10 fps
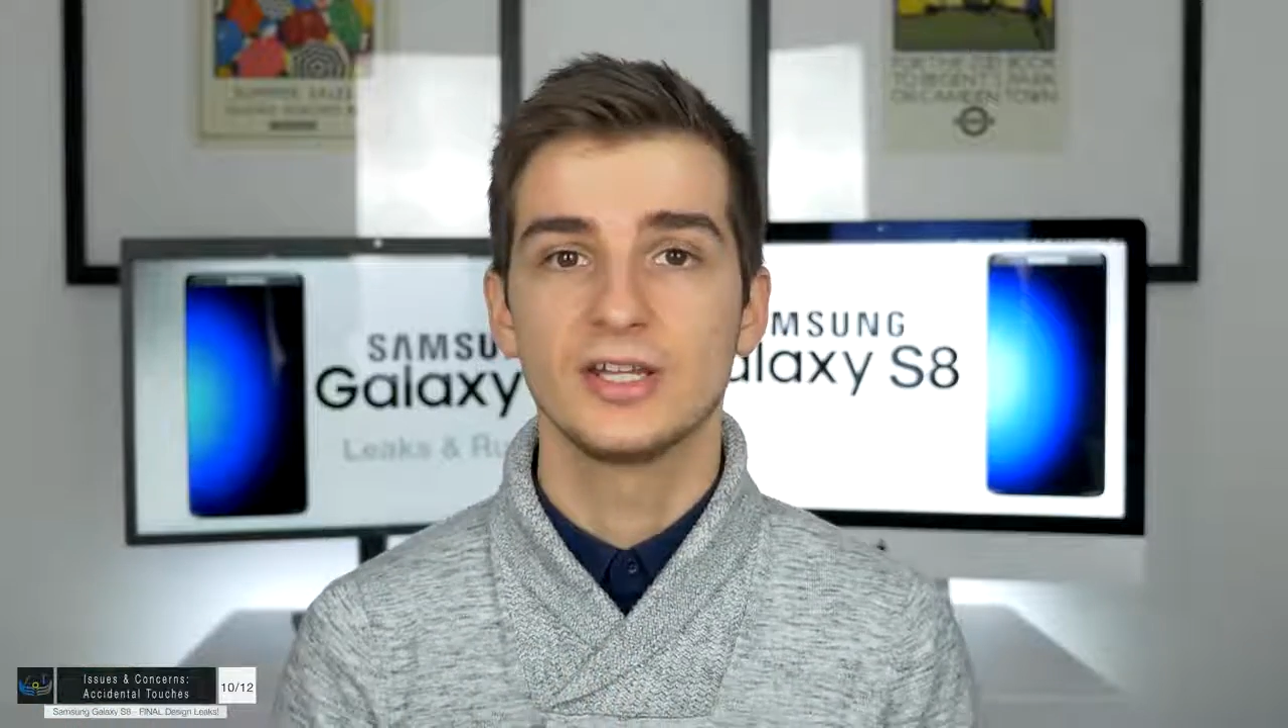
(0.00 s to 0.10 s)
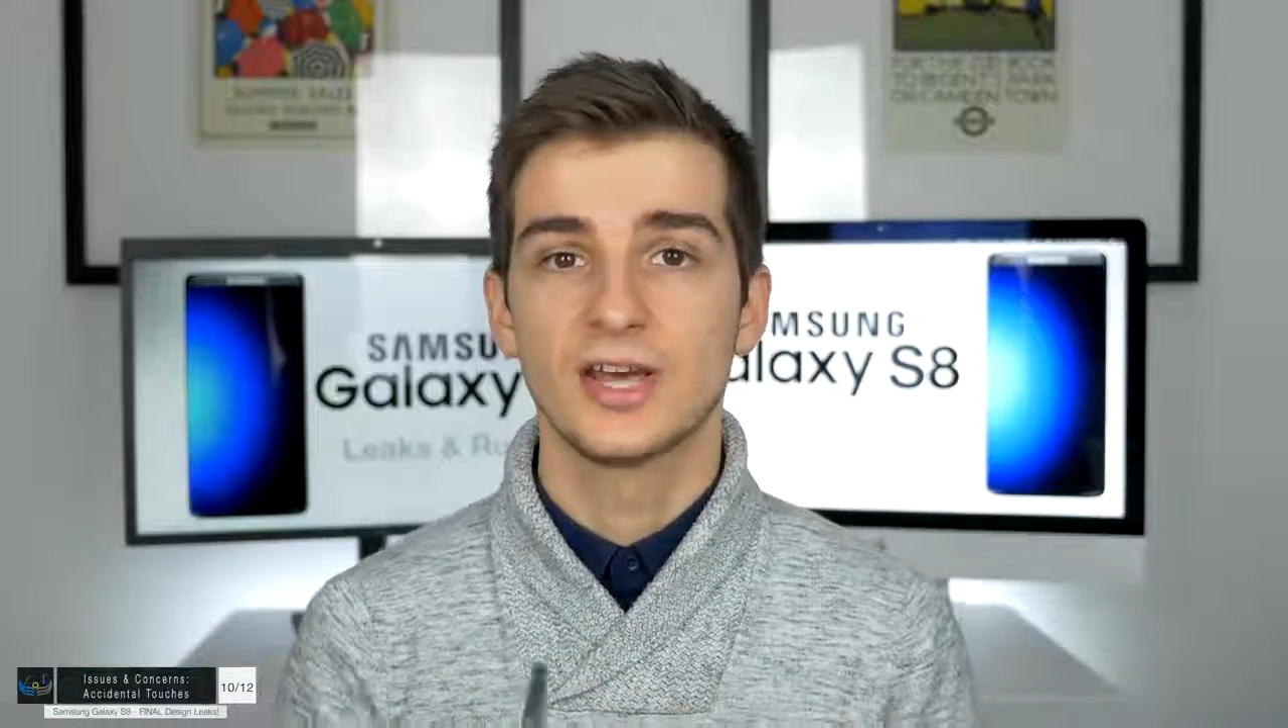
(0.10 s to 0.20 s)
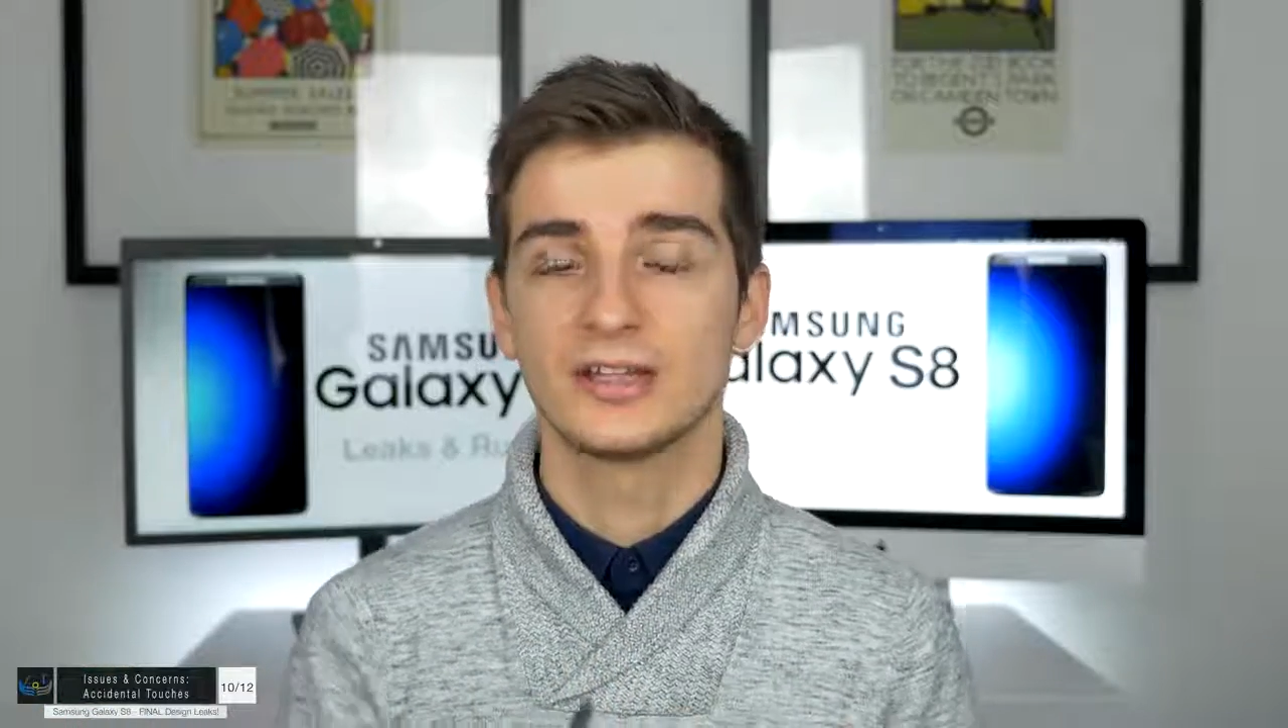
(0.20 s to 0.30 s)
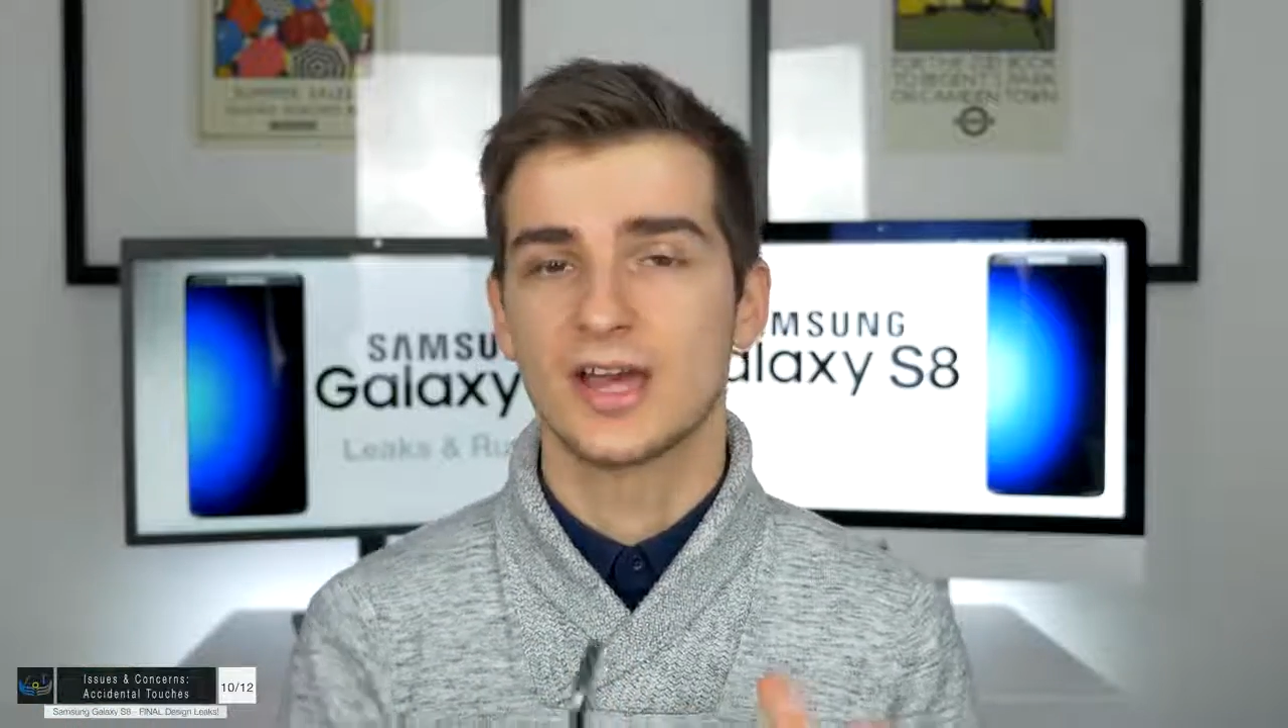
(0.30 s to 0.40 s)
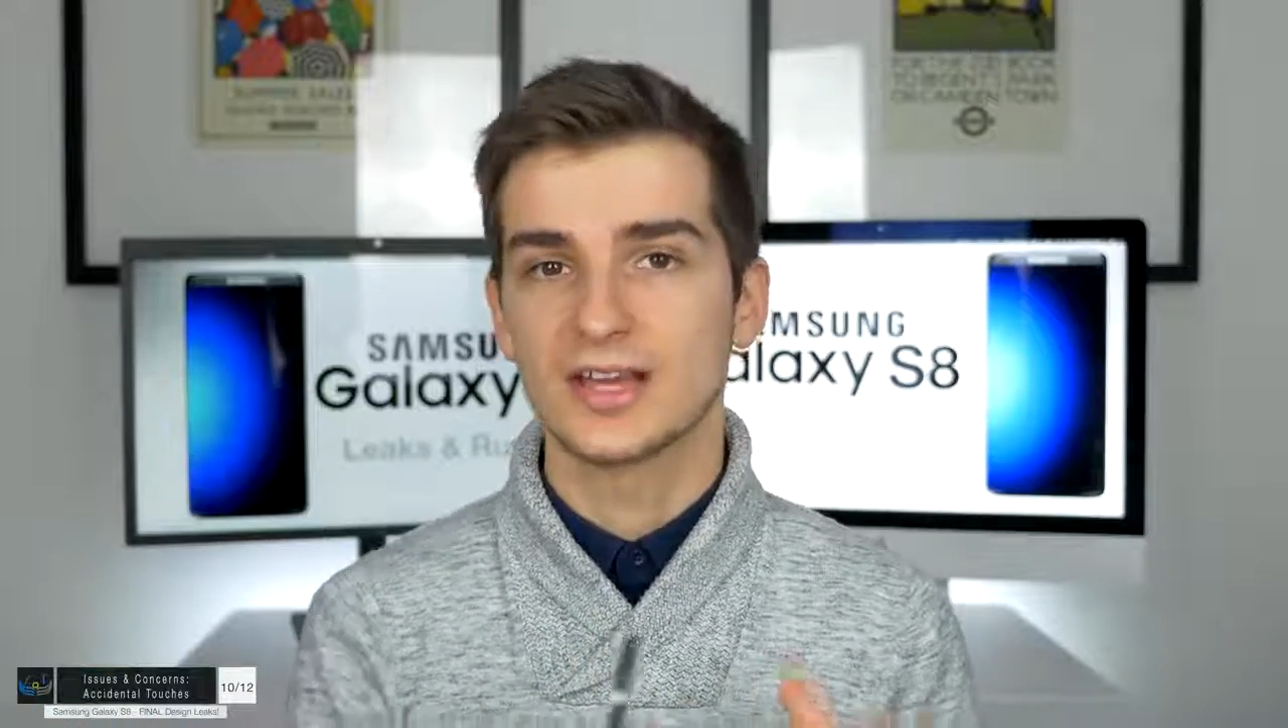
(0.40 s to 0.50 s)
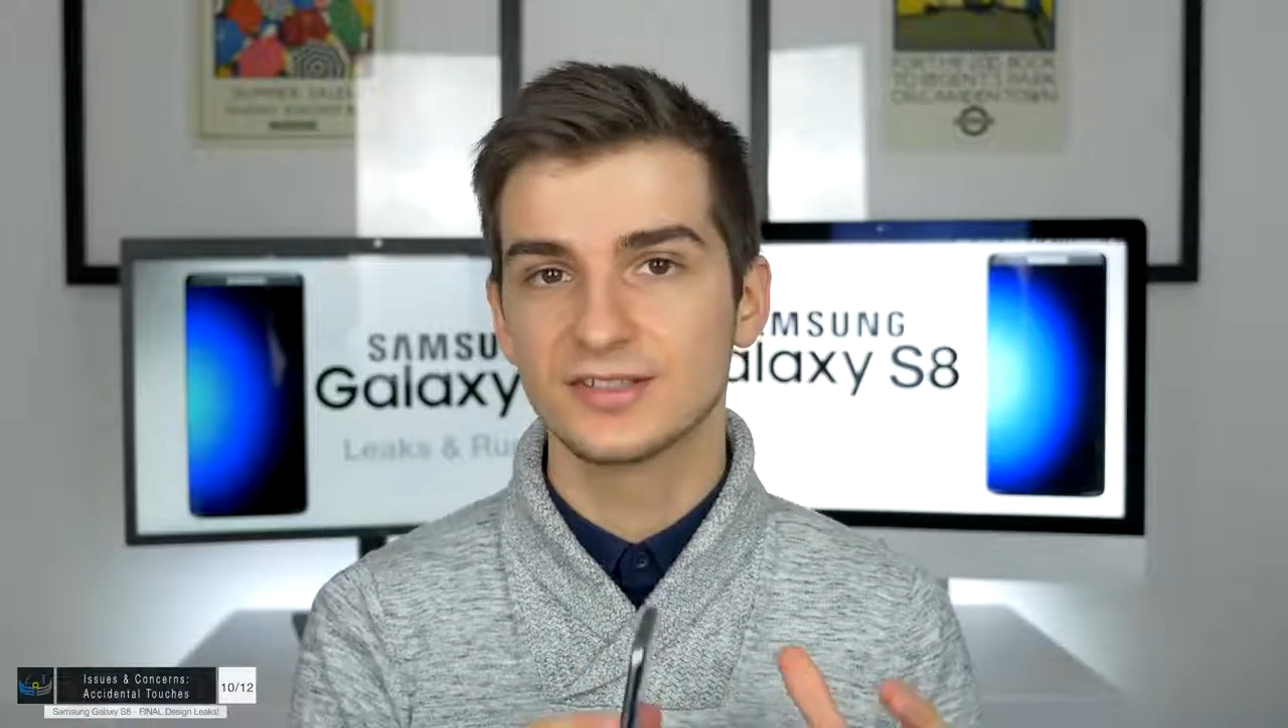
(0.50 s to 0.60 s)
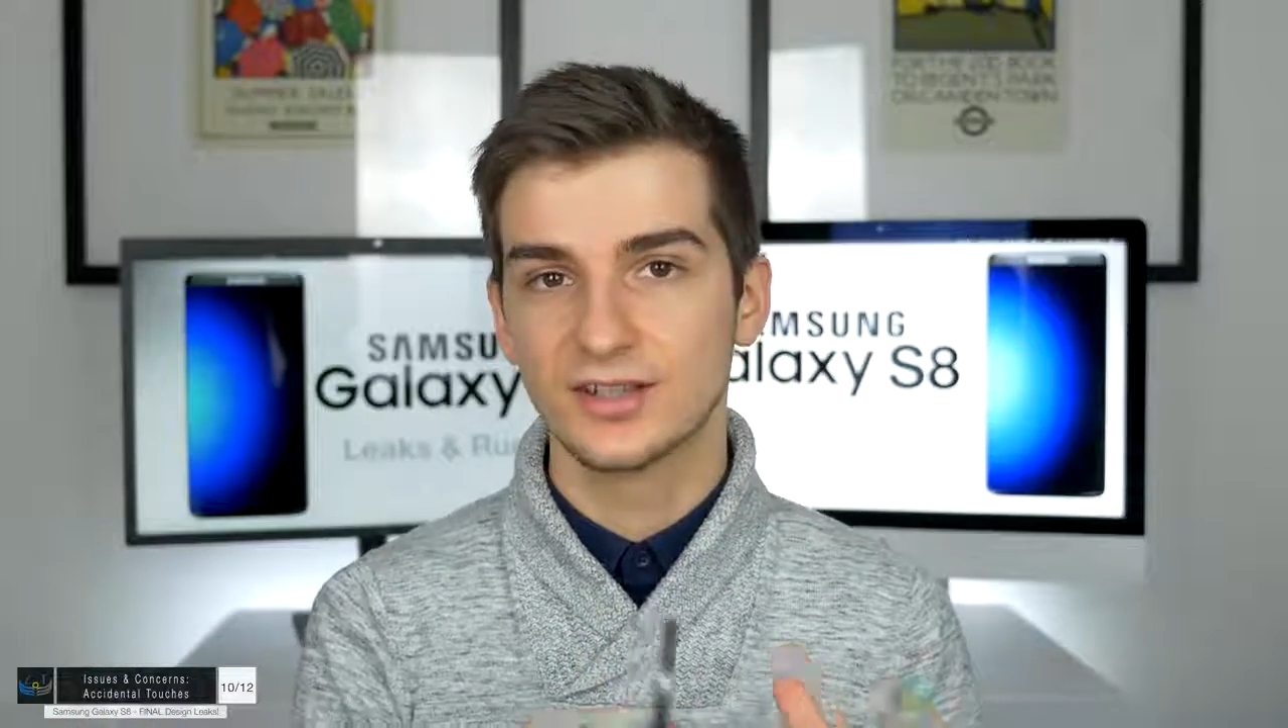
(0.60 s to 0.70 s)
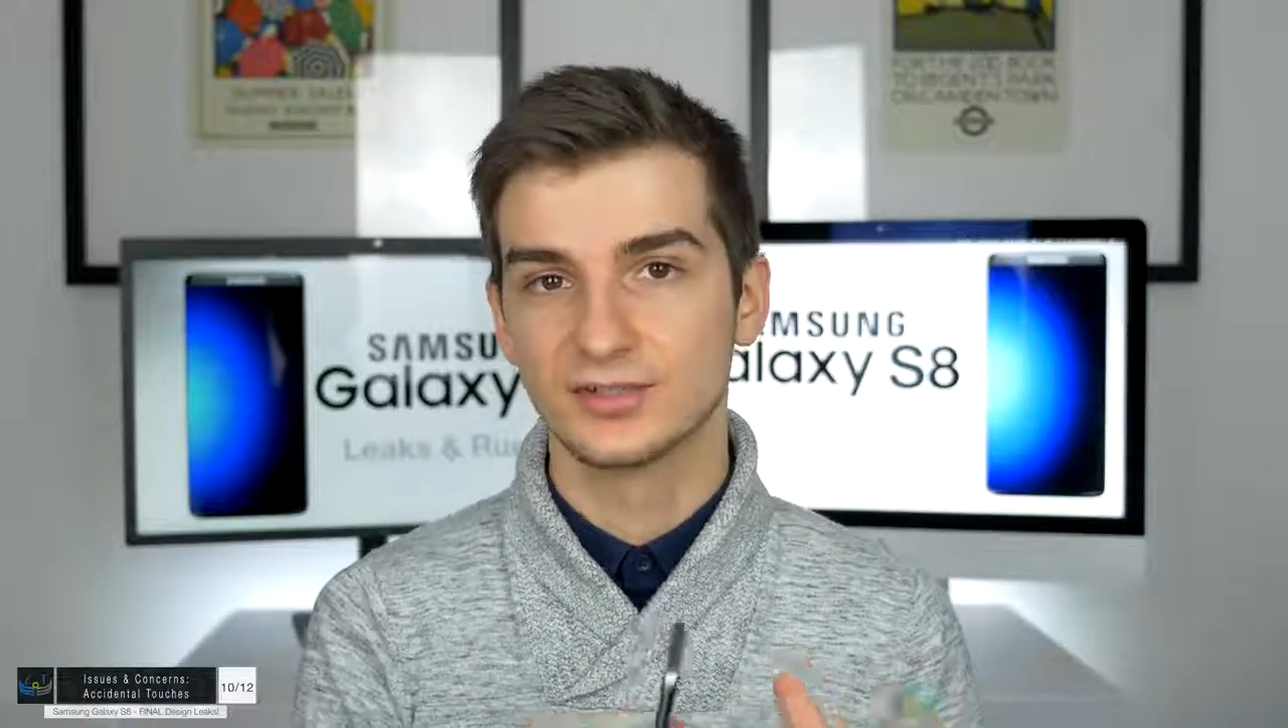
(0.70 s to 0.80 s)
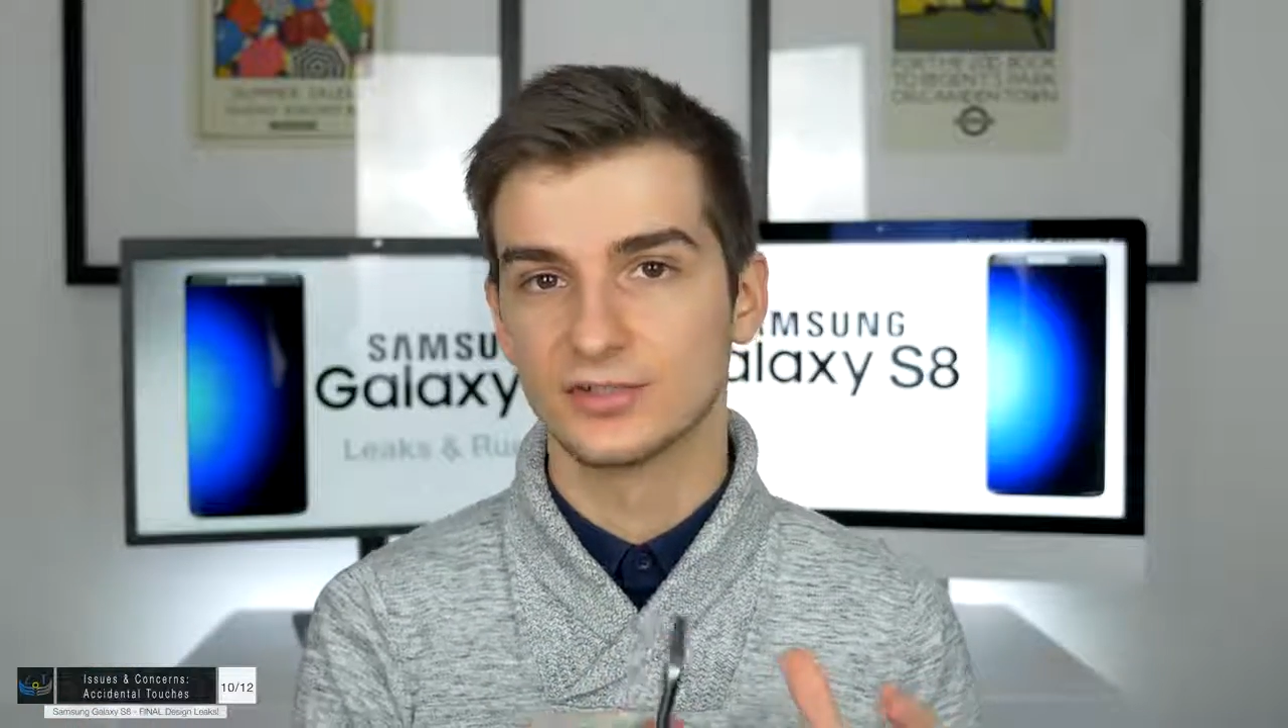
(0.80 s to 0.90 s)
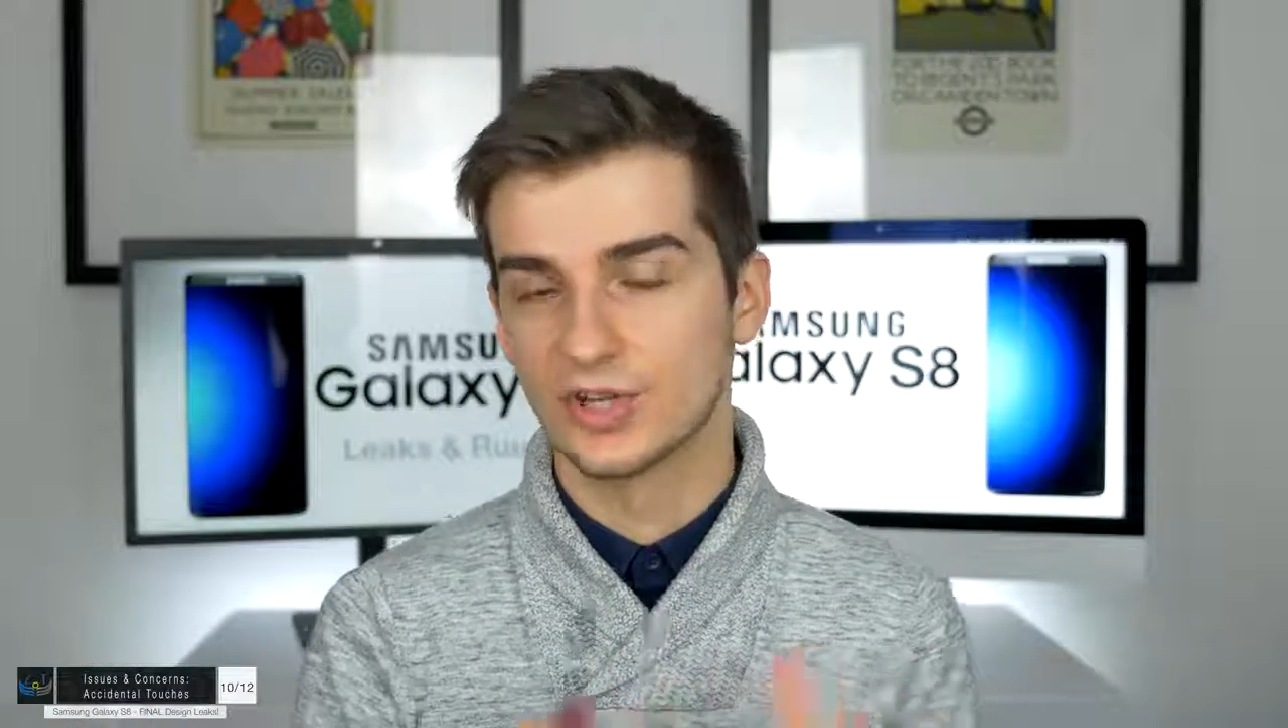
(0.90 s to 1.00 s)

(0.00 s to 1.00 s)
In the end, accidental